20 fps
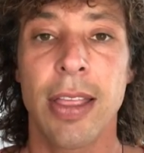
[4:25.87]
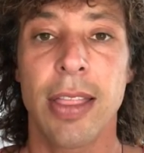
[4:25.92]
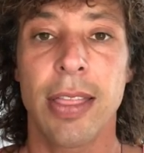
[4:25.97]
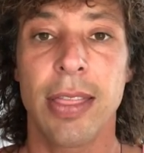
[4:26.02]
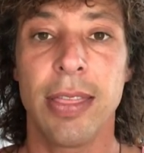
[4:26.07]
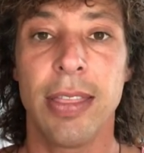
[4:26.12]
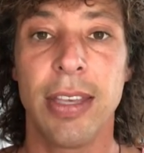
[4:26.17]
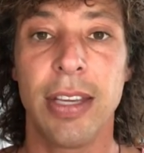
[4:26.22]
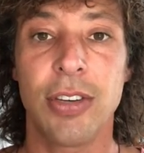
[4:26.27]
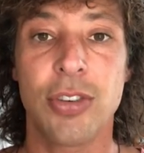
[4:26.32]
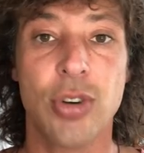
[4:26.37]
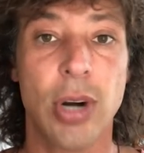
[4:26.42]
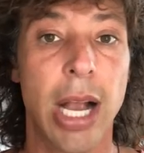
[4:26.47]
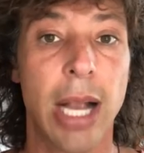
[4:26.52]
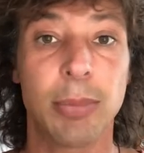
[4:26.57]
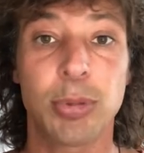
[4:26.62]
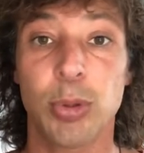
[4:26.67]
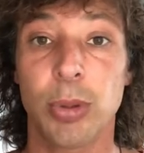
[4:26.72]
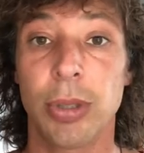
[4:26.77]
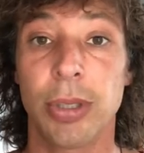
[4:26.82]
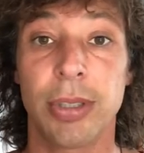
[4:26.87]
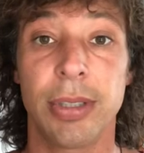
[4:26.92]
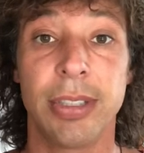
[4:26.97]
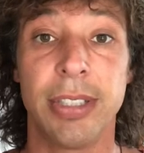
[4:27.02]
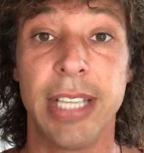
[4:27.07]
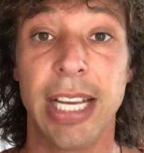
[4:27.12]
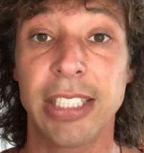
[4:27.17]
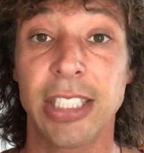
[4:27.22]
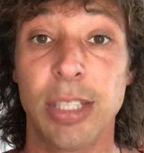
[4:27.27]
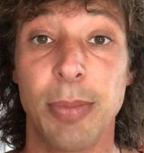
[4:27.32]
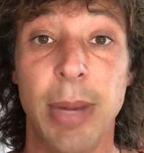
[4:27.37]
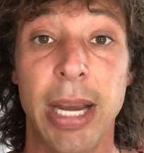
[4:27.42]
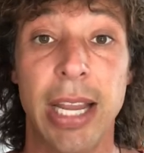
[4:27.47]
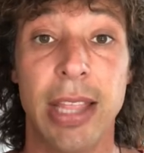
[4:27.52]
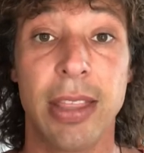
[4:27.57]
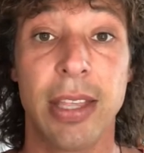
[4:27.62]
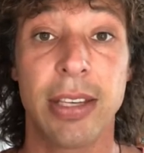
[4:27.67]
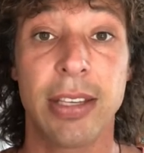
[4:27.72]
the tribes were decimated. The